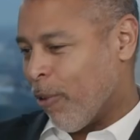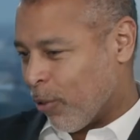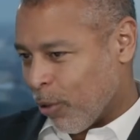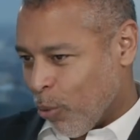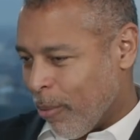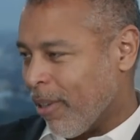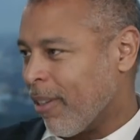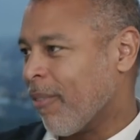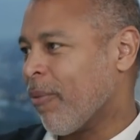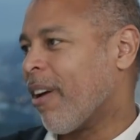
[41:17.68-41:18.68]
First it's
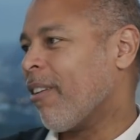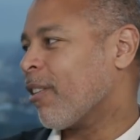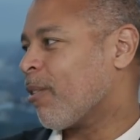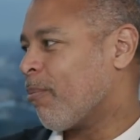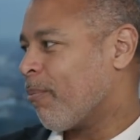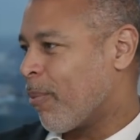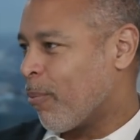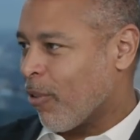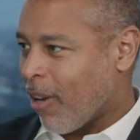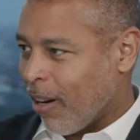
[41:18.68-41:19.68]
women, now it's
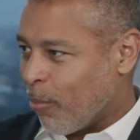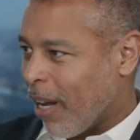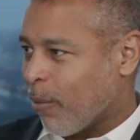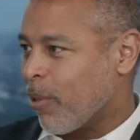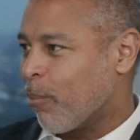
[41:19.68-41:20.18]
people of color, black